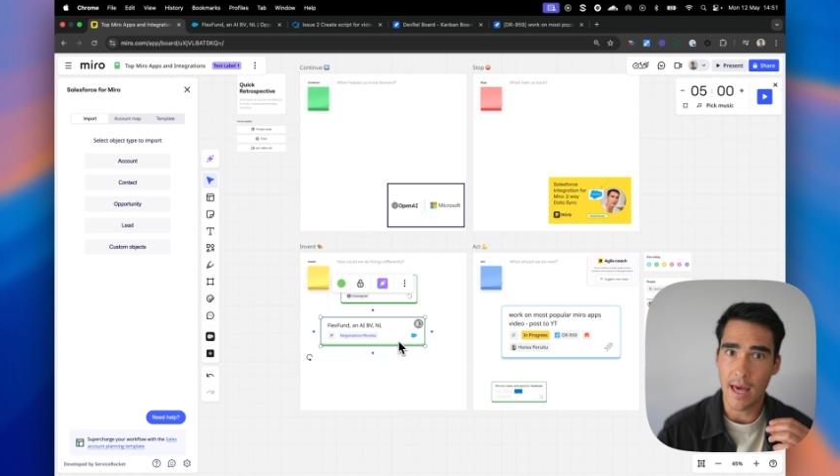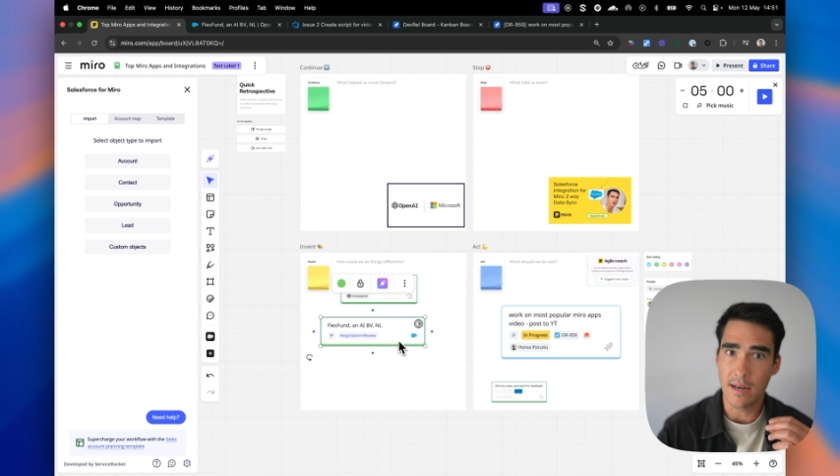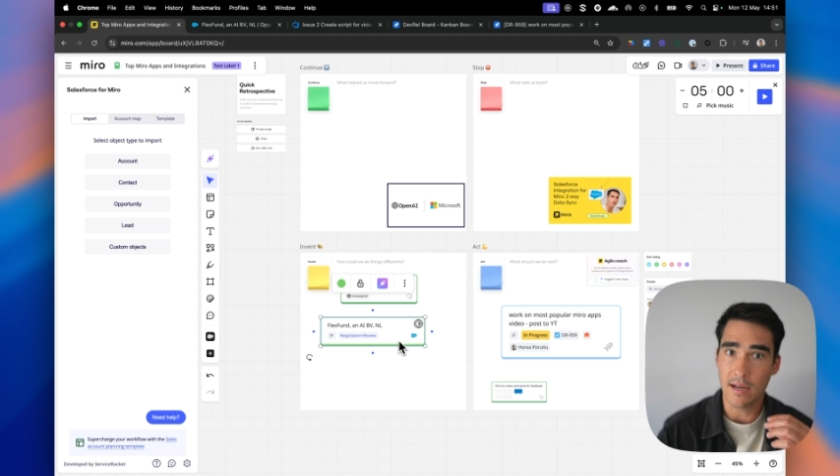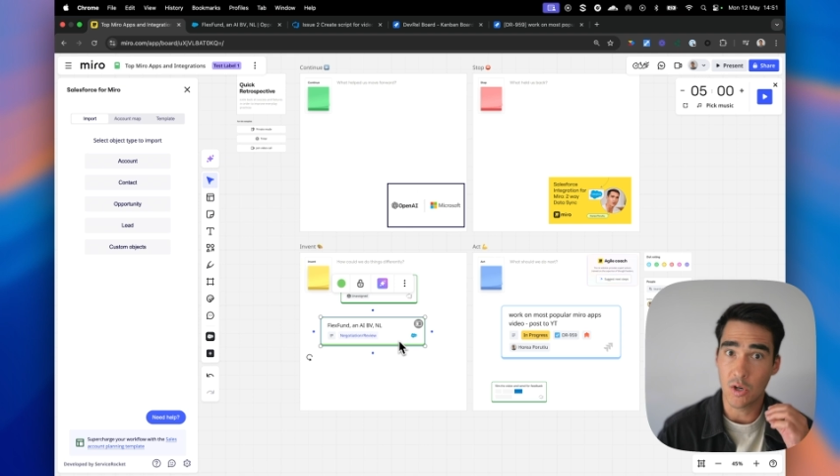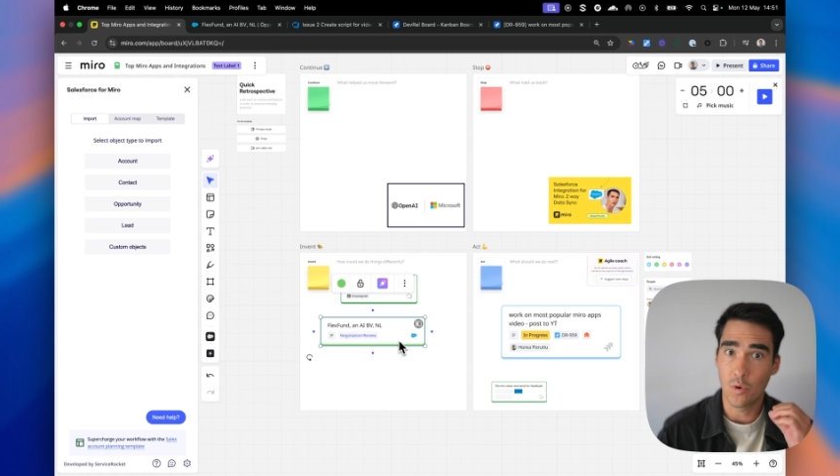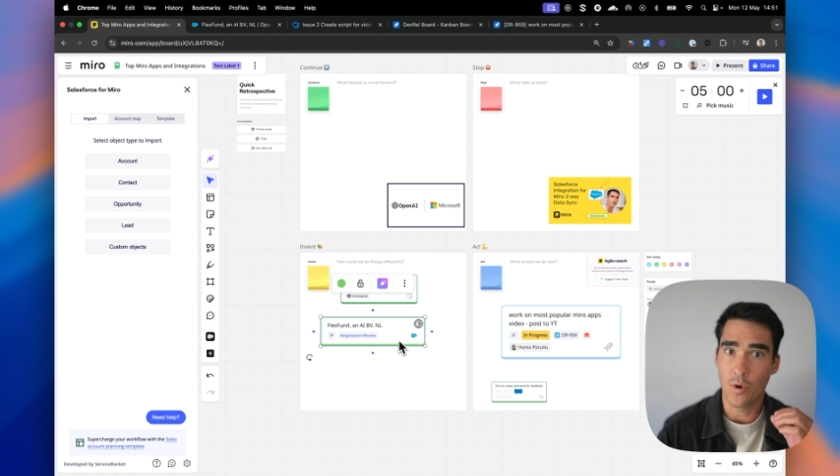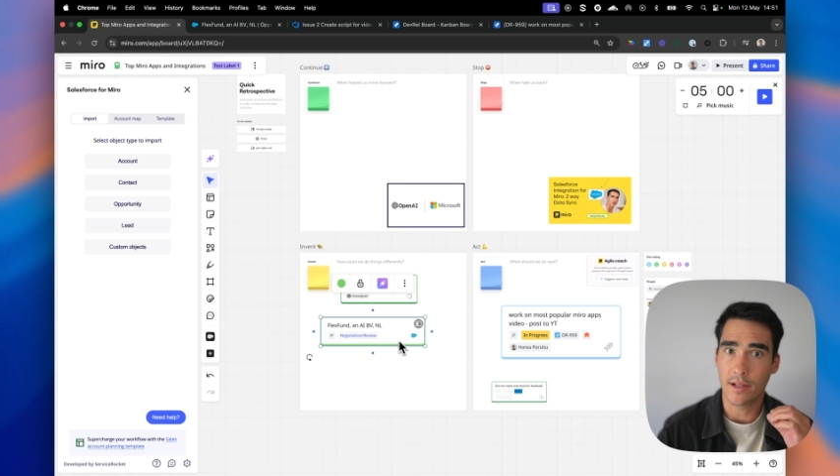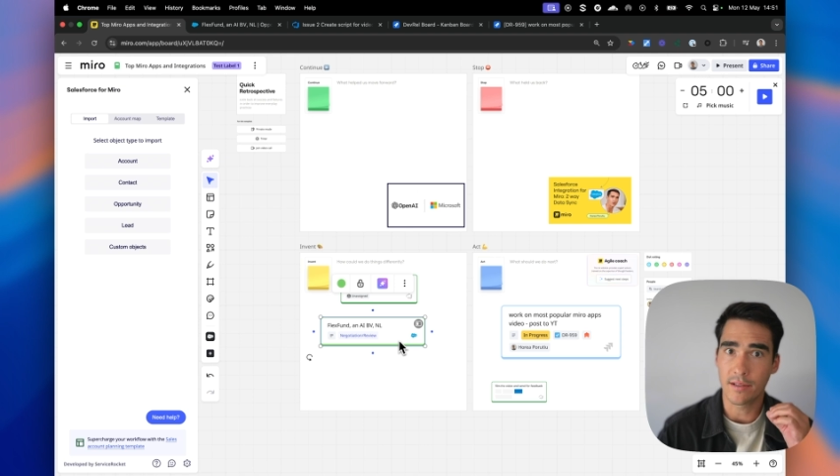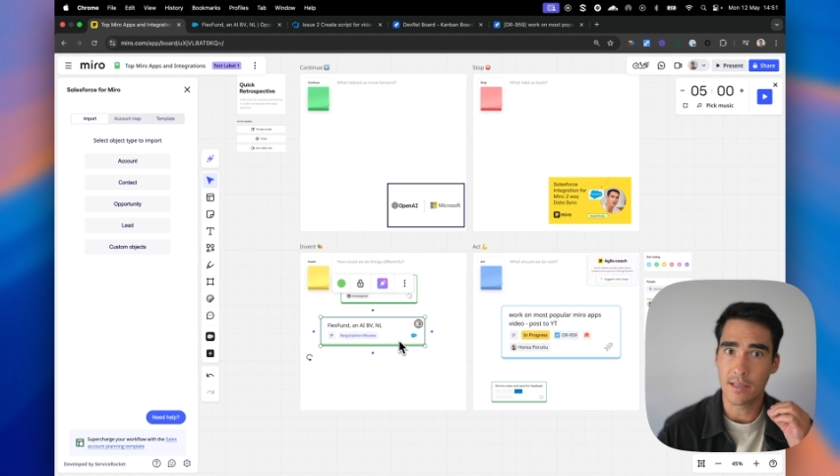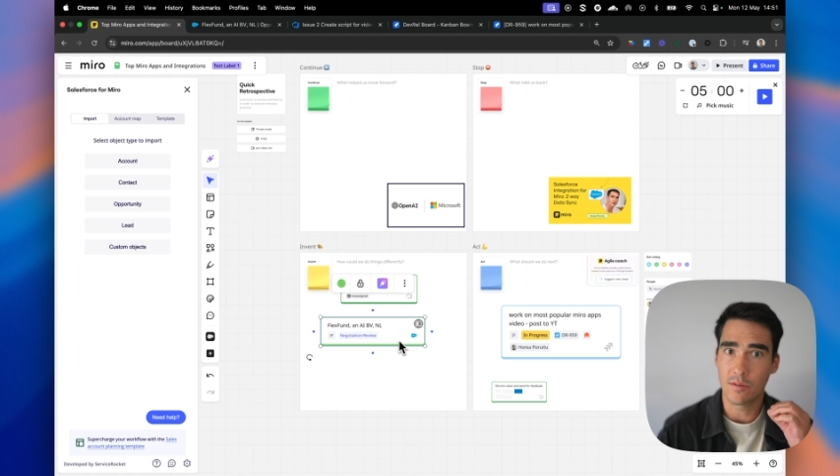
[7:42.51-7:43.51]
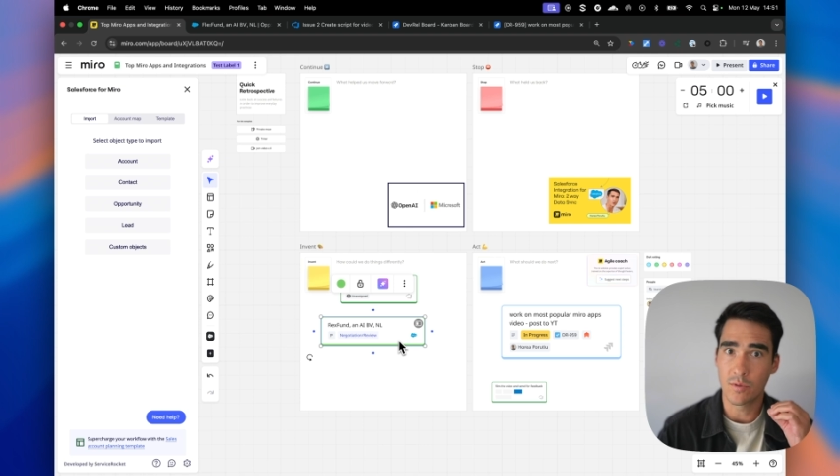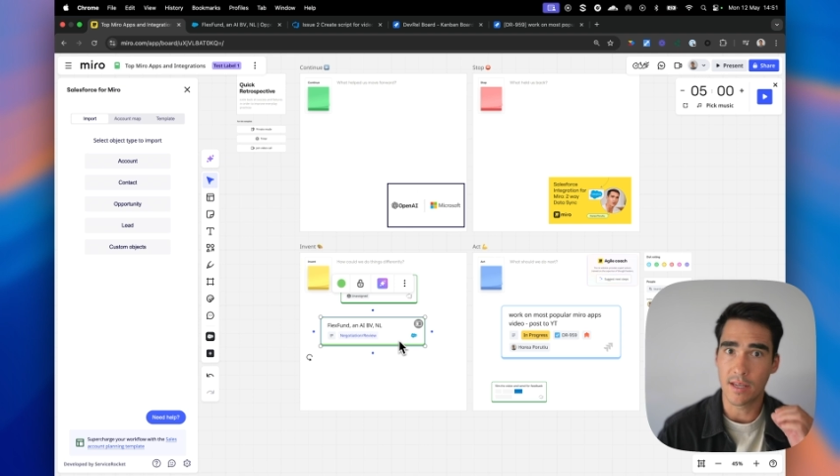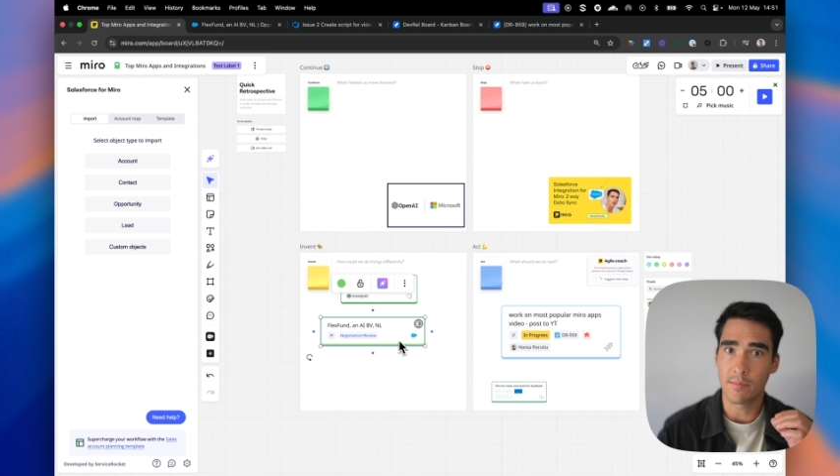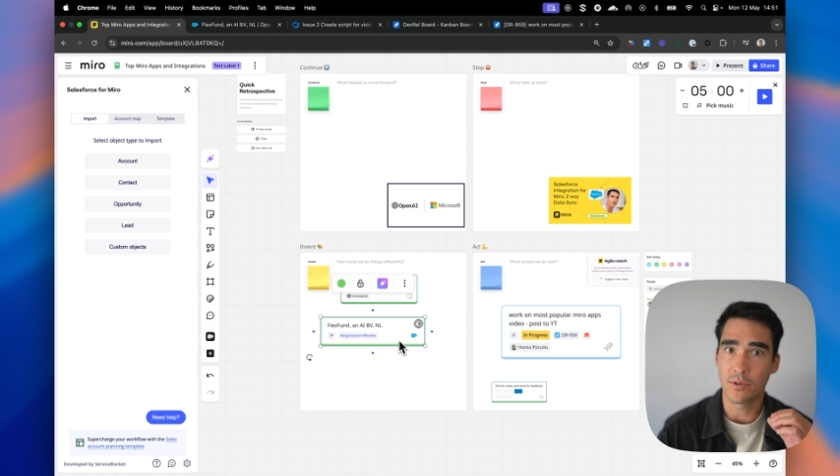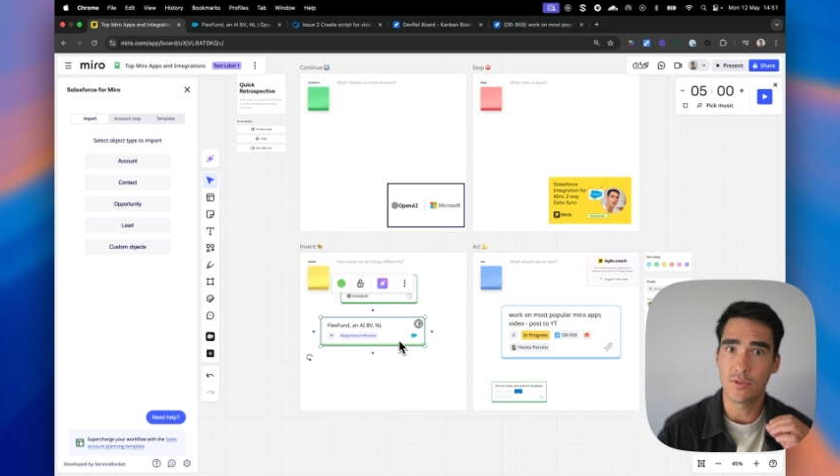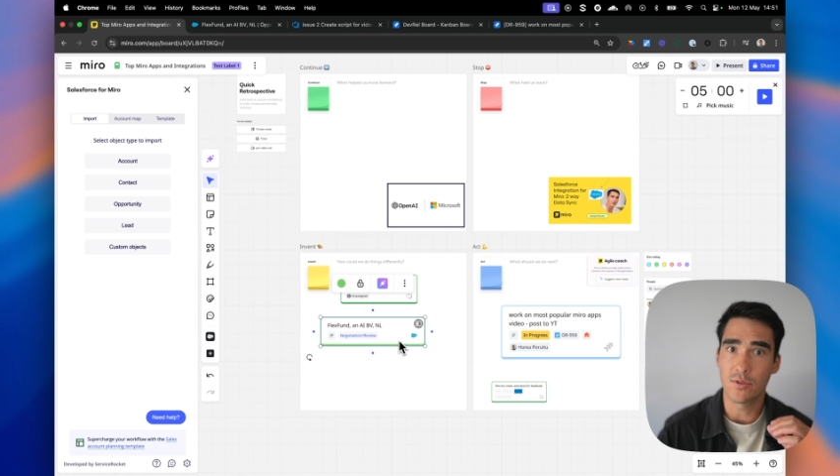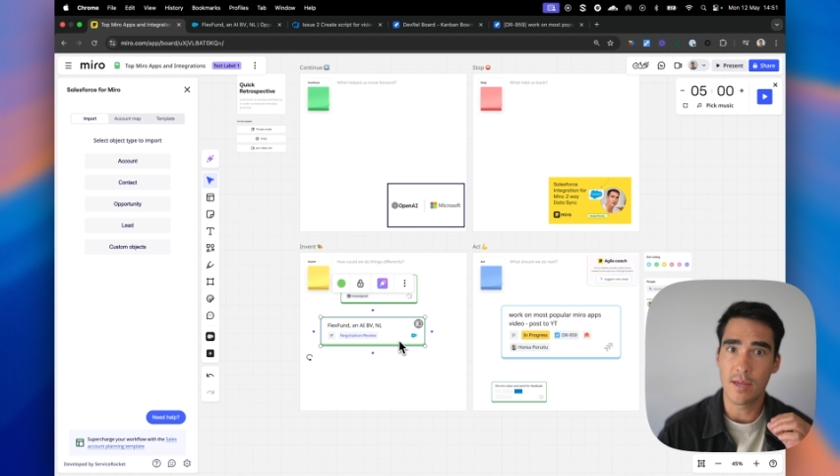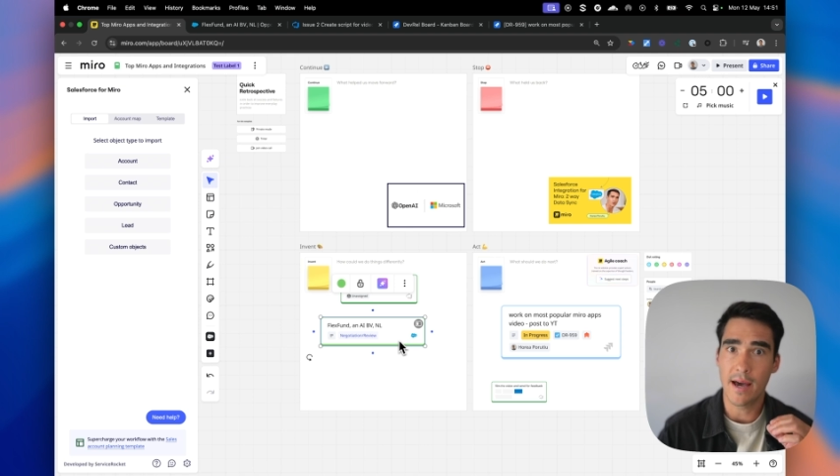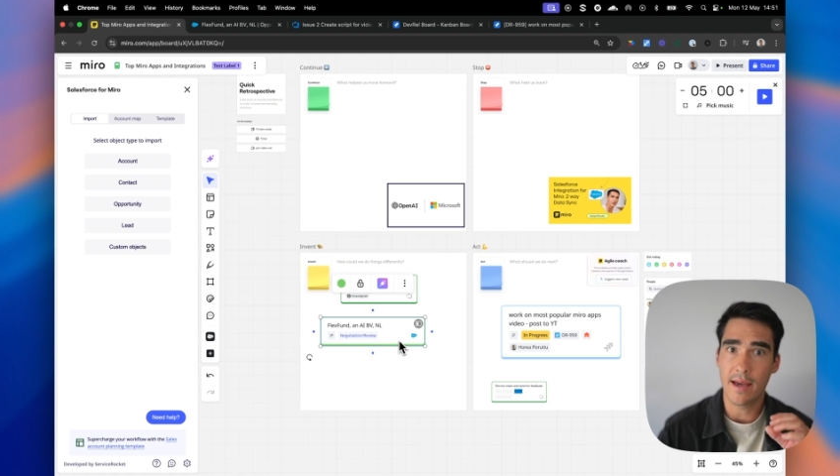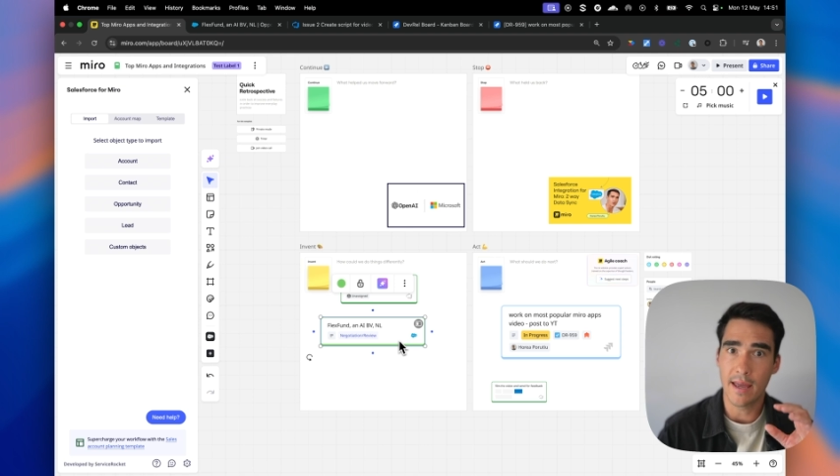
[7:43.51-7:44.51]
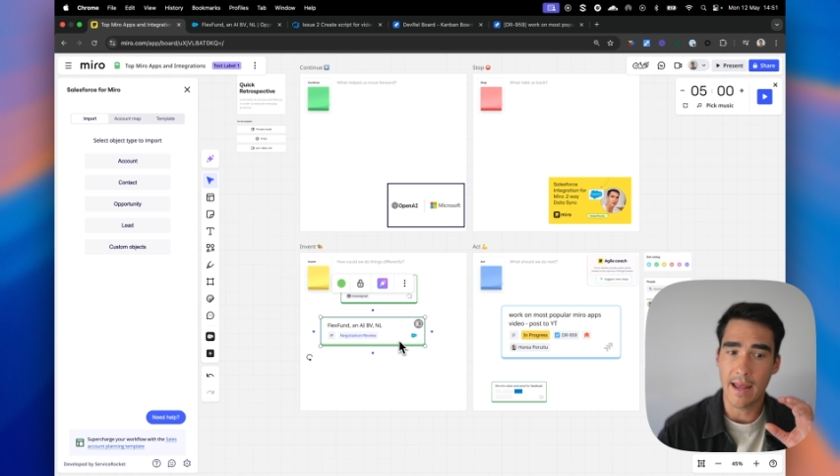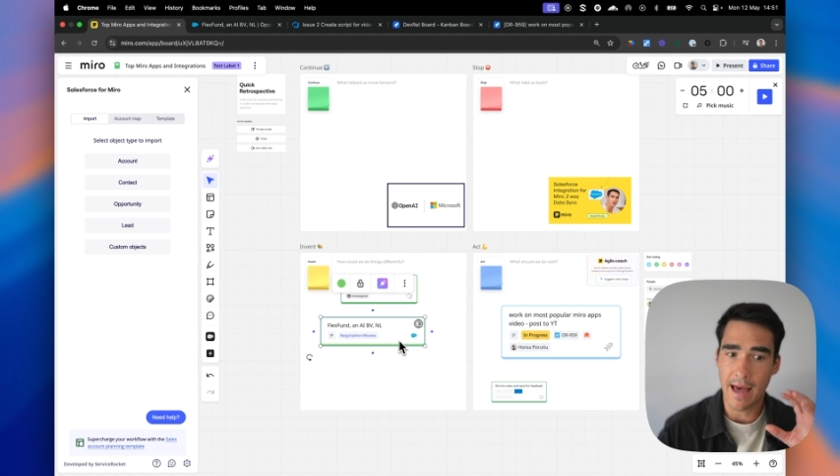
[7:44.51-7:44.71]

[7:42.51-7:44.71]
and uh, quickly was able to do that and